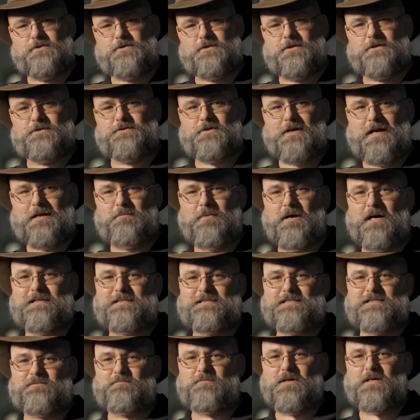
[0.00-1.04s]
the tripod
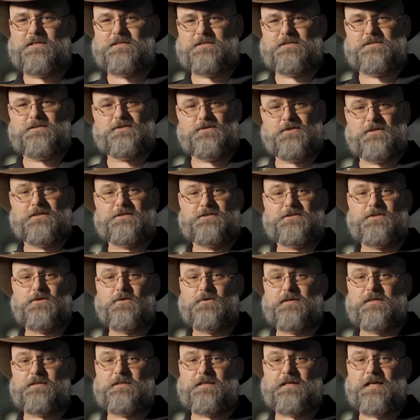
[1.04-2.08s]
is a must so that you
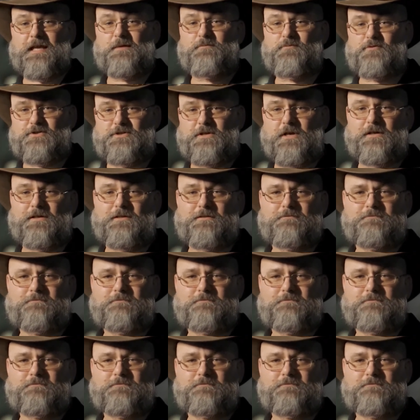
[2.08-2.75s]
don't get the camera shake.